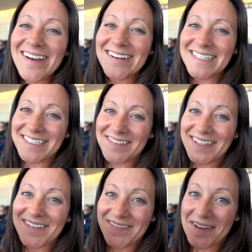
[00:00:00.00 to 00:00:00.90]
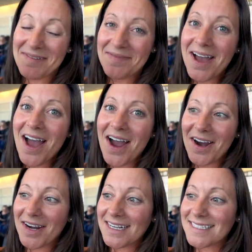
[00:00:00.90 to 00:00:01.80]
We were just about to film
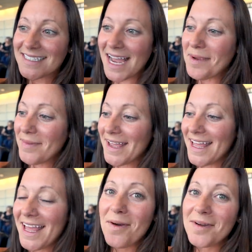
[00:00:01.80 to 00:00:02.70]
our excitement